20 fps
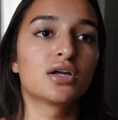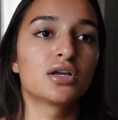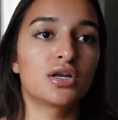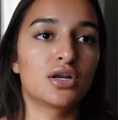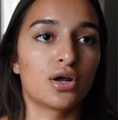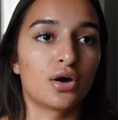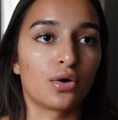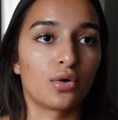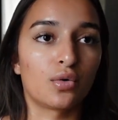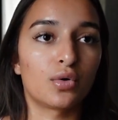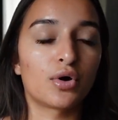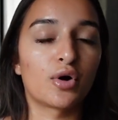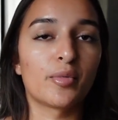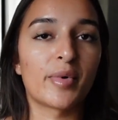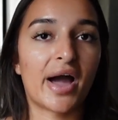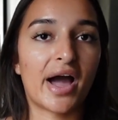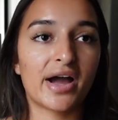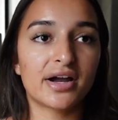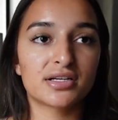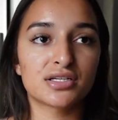no, go
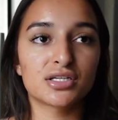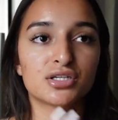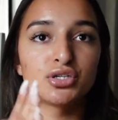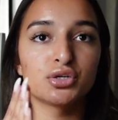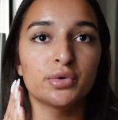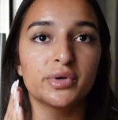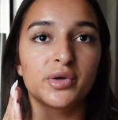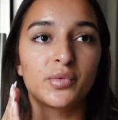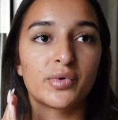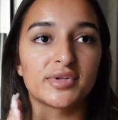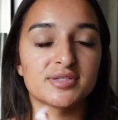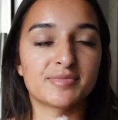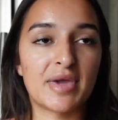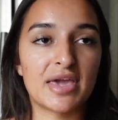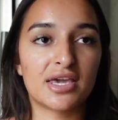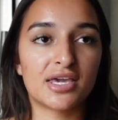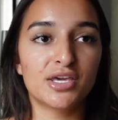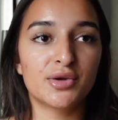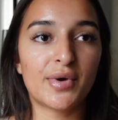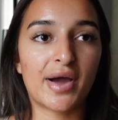back to doing what's
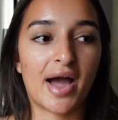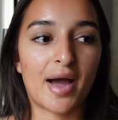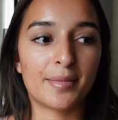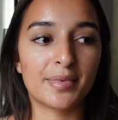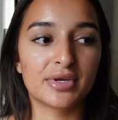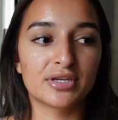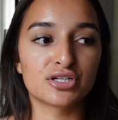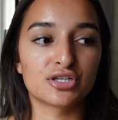making you happy,